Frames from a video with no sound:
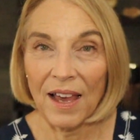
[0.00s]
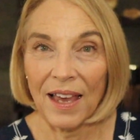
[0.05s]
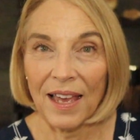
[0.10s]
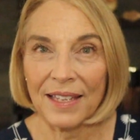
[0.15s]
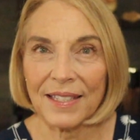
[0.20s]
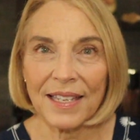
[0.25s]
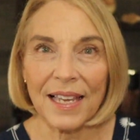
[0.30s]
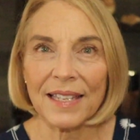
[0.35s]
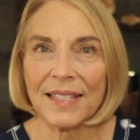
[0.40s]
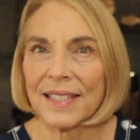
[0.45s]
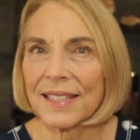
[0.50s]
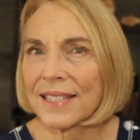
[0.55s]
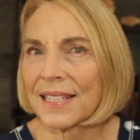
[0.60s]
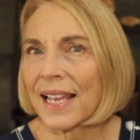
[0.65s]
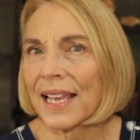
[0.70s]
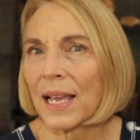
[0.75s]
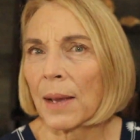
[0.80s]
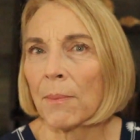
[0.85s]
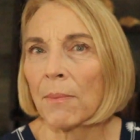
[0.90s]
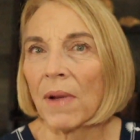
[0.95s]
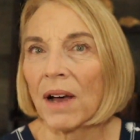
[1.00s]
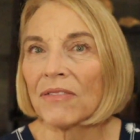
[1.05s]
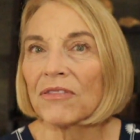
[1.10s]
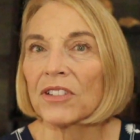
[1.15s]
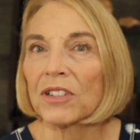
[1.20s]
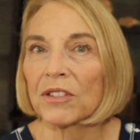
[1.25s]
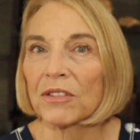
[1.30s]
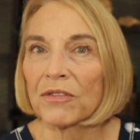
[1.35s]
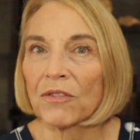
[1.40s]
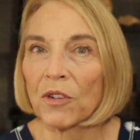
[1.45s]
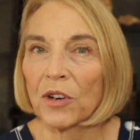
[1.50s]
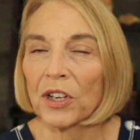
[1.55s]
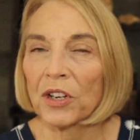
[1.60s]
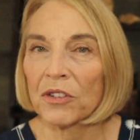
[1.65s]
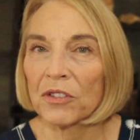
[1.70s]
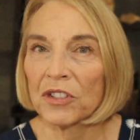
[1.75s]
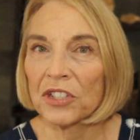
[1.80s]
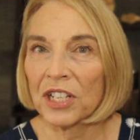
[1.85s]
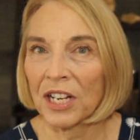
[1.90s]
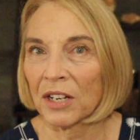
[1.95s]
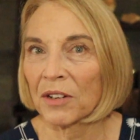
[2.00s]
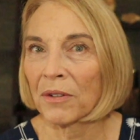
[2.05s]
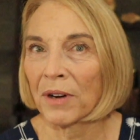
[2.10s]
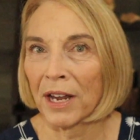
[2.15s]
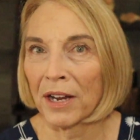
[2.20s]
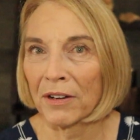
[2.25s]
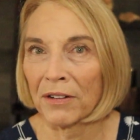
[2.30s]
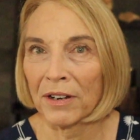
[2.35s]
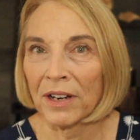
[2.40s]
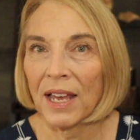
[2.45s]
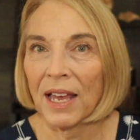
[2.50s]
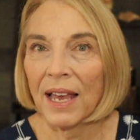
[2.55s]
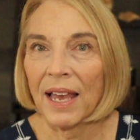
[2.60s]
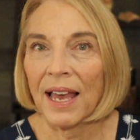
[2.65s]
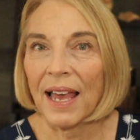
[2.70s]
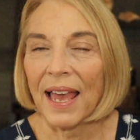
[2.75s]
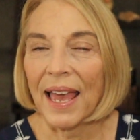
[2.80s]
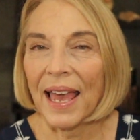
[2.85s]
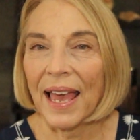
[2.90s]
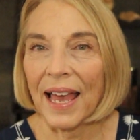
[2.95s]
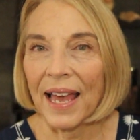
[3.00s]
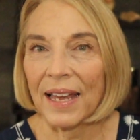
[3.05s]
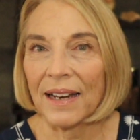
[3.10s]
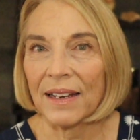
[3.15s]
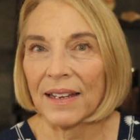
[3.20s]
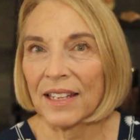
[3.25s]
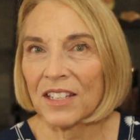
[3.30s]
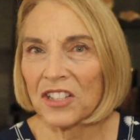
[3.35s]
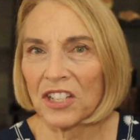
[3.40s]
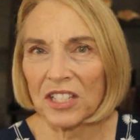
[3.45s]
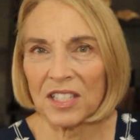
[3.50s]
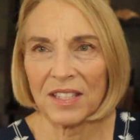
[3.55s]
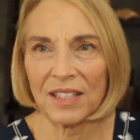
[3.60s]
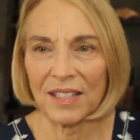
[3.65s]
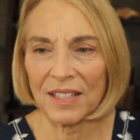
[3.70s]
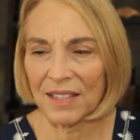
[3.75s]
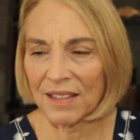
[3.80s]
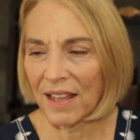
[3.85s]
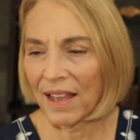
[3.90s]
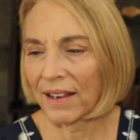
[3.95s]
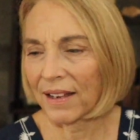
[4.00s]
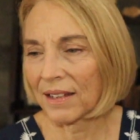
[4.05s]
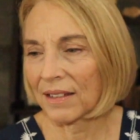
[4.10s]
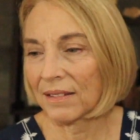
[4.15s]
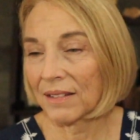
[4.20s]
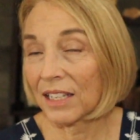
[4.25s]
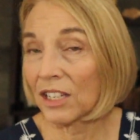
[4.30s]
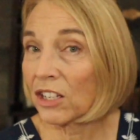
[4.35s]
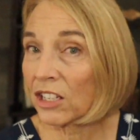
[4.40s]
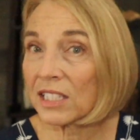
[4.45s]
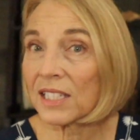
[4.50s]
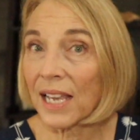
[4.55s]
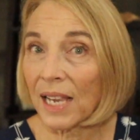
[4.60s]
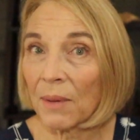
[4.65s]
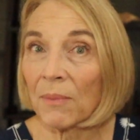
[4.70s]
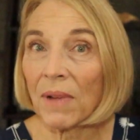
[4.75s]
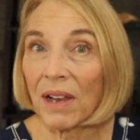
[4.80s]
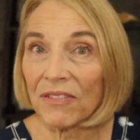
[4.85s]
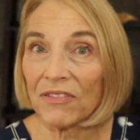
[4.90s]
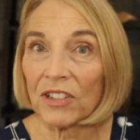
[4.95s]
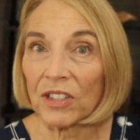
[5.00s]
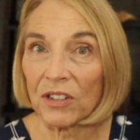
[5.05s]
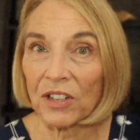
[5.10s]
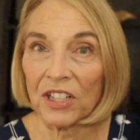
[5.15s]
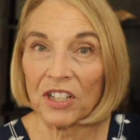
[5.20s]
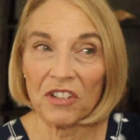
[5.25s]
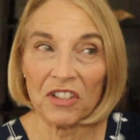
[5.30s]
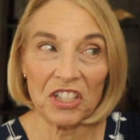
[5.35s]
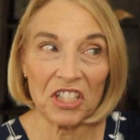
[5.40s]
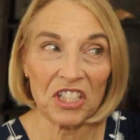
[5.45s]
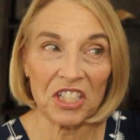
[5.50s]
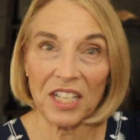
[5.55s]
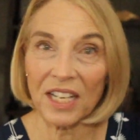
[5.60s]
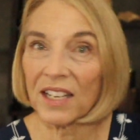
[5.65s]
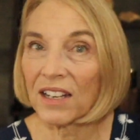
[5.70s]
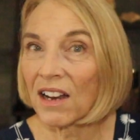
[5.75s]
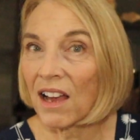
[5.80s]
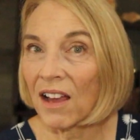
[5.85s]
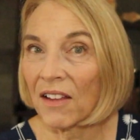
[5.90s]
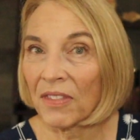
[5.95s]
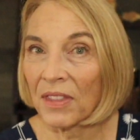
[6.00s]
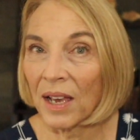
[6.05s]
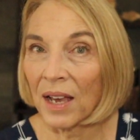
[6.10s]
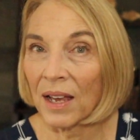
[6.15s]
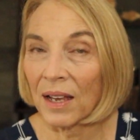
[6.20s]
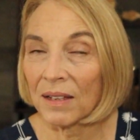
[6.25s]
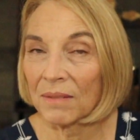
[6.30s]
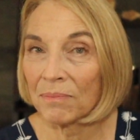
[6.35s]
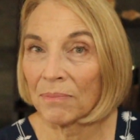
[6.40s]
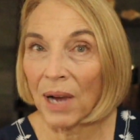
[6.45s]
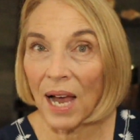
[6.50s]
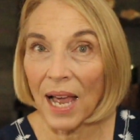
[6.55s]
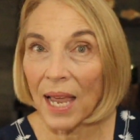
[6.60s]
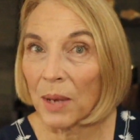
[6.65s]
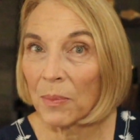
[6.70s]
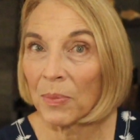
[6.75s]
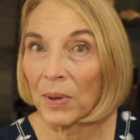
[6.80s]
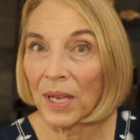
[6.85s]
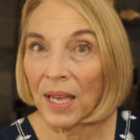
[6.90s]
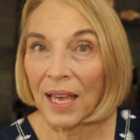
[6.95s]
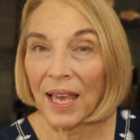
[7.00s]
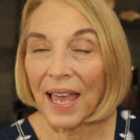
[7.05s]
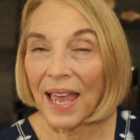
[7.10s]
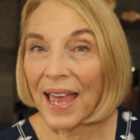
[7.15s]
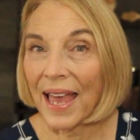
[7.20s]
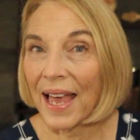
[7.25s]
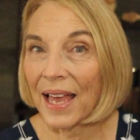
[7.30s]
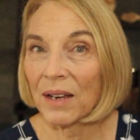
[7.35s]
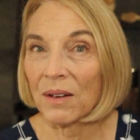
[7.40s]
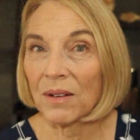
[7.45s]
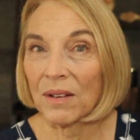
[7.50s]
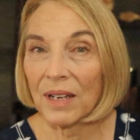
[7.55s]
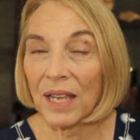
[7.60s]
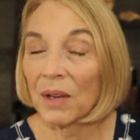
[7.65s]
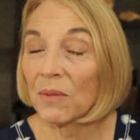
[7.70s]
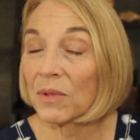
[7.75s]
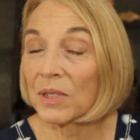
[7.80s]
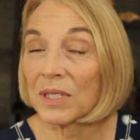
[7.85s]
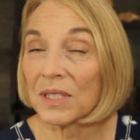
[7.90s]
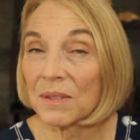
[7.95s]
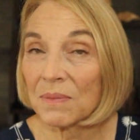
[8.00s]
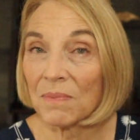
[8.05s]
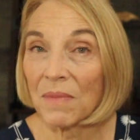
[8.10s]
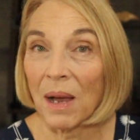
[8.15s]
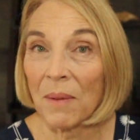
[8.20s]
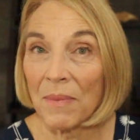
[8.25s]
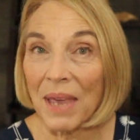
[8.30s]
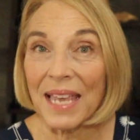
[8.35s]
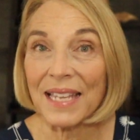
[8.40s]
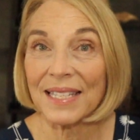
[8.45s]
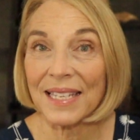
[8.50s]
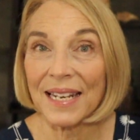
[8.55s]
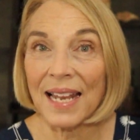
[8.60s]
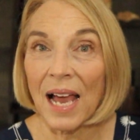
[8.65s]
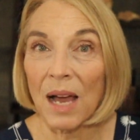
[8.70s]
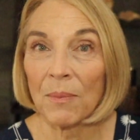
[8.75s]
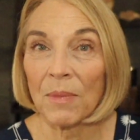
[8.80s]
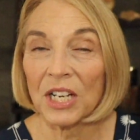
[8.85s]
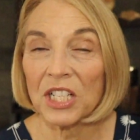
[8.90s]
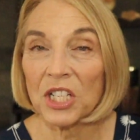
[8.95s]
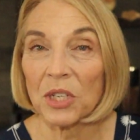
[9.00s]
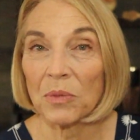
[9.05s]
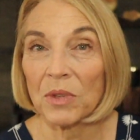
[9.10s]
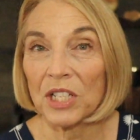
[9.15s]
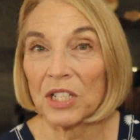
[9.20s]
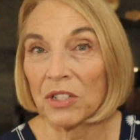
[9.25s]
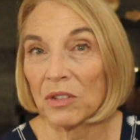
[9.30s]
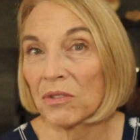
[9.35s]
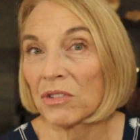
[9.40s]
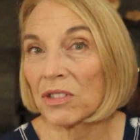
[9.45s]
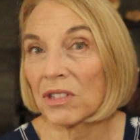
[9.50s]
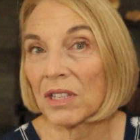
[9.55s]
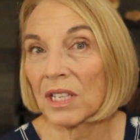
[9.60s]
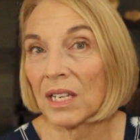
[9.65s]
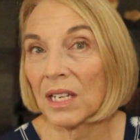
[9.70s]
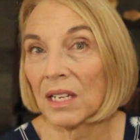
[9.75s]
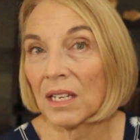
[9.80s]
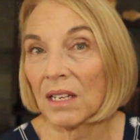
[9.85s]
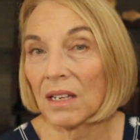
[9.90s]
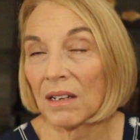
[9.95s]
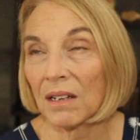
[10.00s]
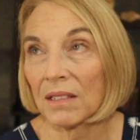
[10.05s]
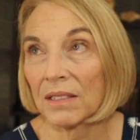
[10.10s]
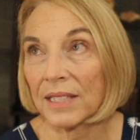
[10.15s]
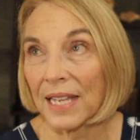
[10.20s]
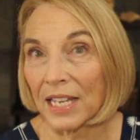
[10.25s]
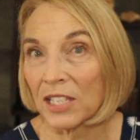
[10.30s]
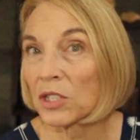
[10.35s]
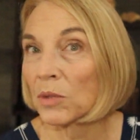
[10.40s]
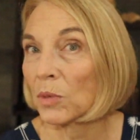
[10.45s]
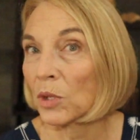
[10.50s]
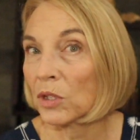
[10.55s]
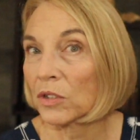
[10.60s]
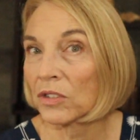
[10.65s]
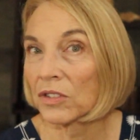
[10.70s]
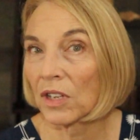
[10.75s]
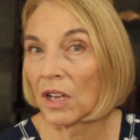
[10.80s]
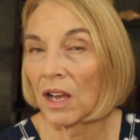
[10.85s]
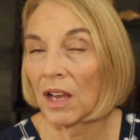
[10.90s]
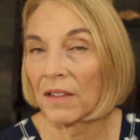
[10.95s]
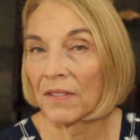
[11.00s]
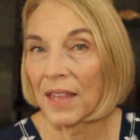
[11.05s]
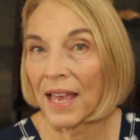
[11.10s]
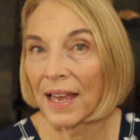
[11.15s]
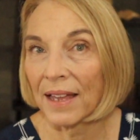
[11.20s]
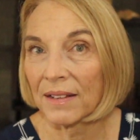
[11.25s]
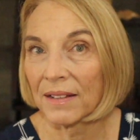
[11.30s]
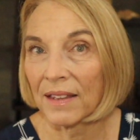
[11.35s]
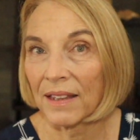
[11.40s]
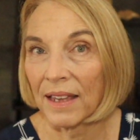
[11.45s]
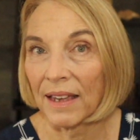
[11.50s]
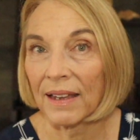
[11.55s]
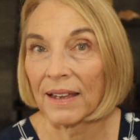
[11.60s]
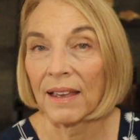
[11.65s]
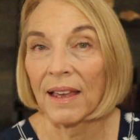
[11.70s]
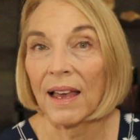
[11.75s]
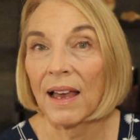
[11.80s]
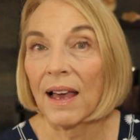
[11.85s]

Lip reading: I guess it's like a muffler for your generator. And it's just this it looks like a muffler, and you just stick it on the pipe, and it was amazing how much it reduced the decibels on that thing.